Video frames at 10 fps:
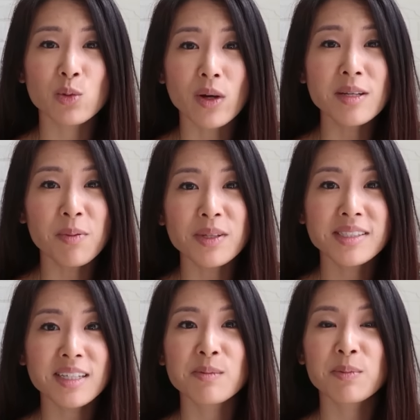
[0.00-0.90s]
of
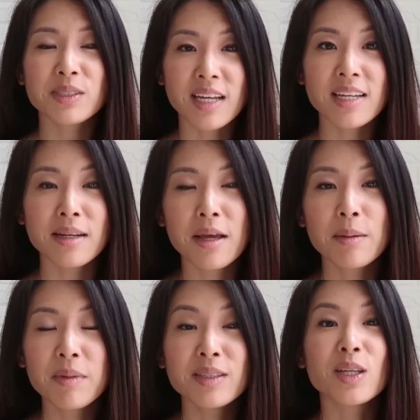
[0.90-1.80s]
20.6%
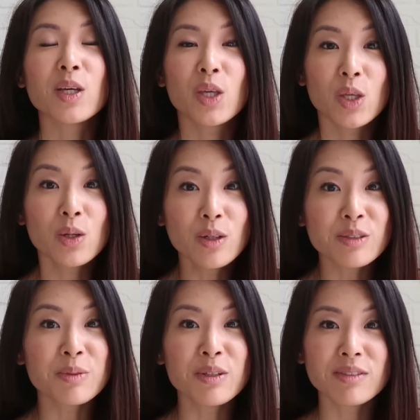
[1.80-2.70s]
means
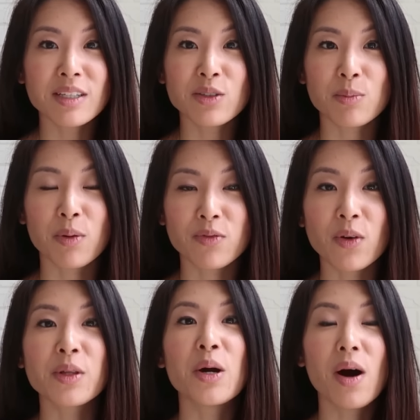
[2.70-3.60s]
huge moves in your
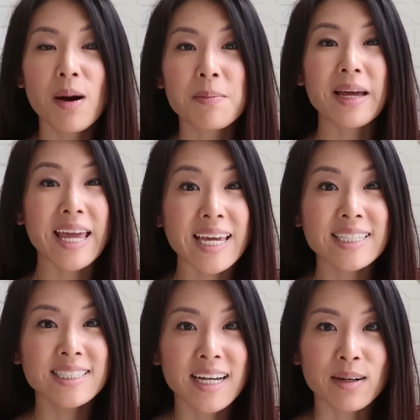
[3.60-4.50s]
portfolio up and